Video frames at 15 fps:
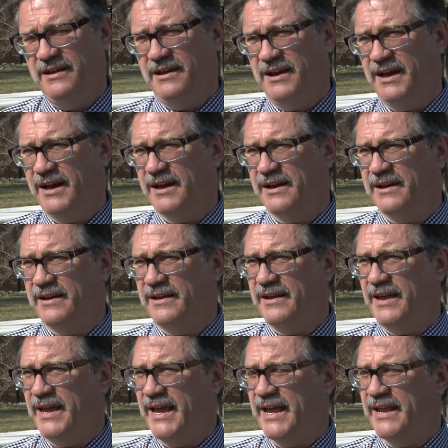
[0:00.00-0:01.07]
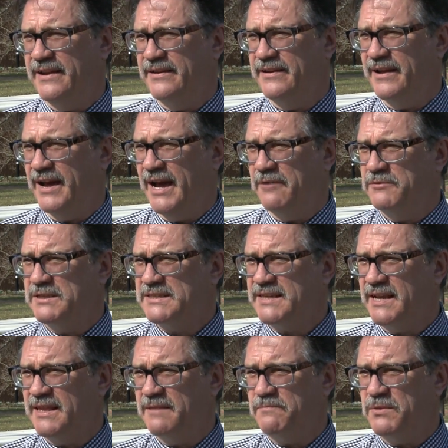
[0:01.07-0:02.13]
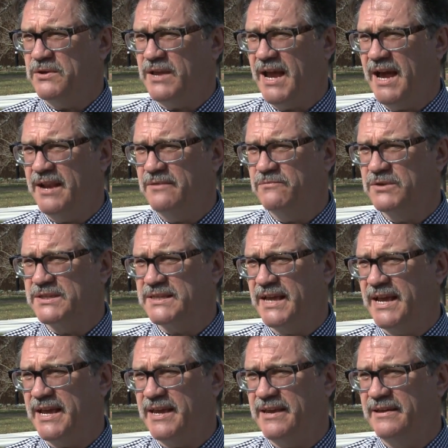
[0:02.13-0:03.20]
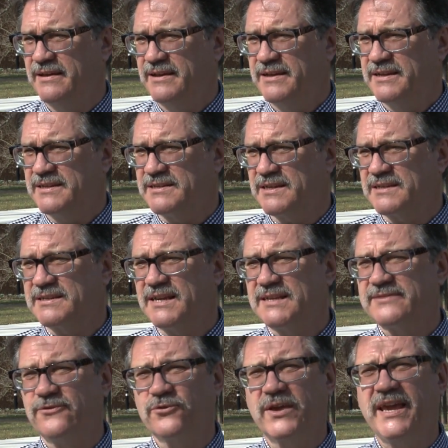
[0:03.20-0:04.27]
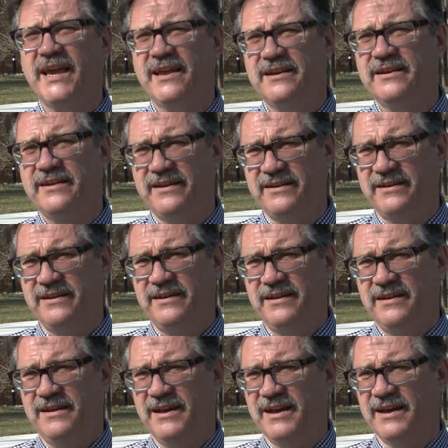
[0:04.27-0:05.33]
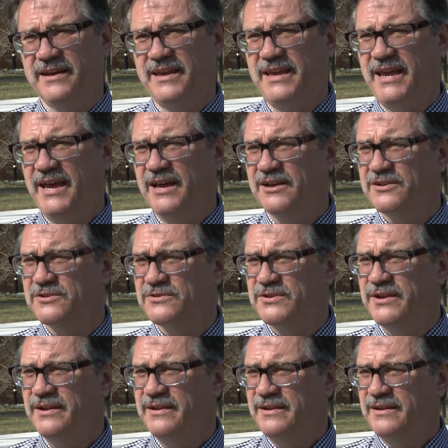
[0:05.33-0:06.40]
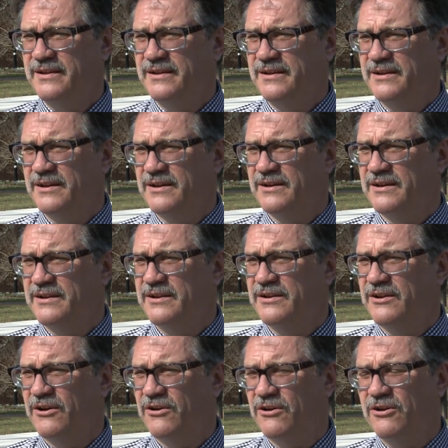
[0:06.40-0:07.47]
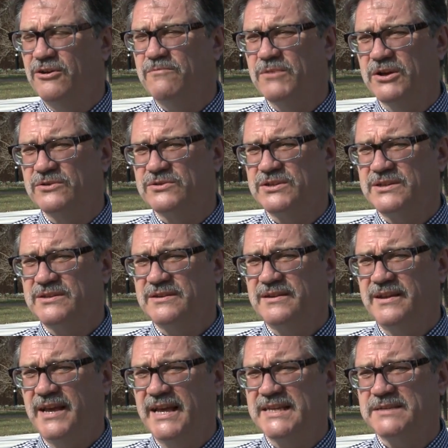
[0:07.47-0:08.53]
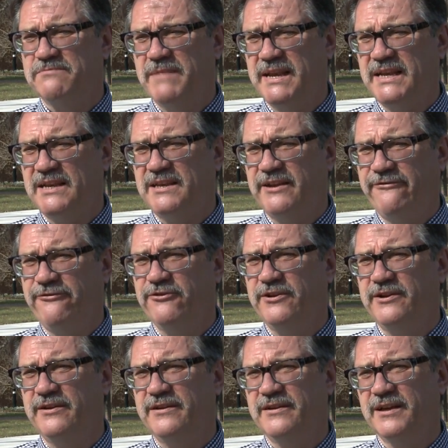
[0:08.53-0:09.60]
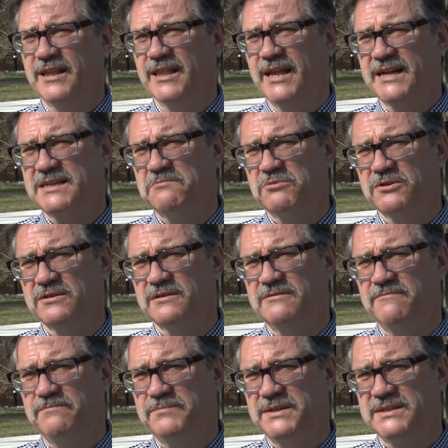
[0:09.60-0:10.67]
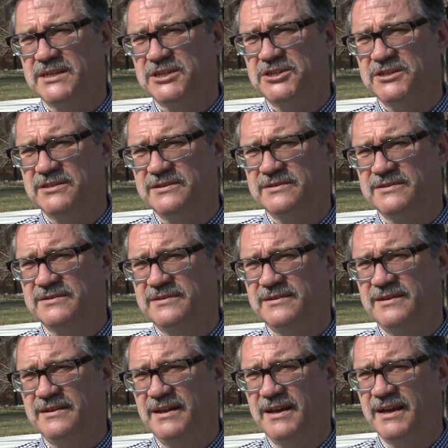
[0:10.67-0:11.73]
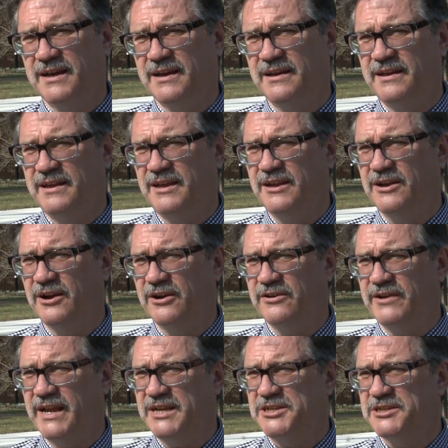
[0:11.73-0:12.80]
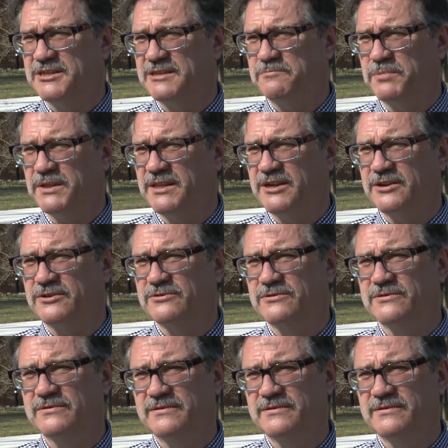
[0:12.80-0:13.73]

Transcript: Uh, and I would say that Buchanan was a successful candidate. Uh, he held almost as many different electable positions uh, in our nation's political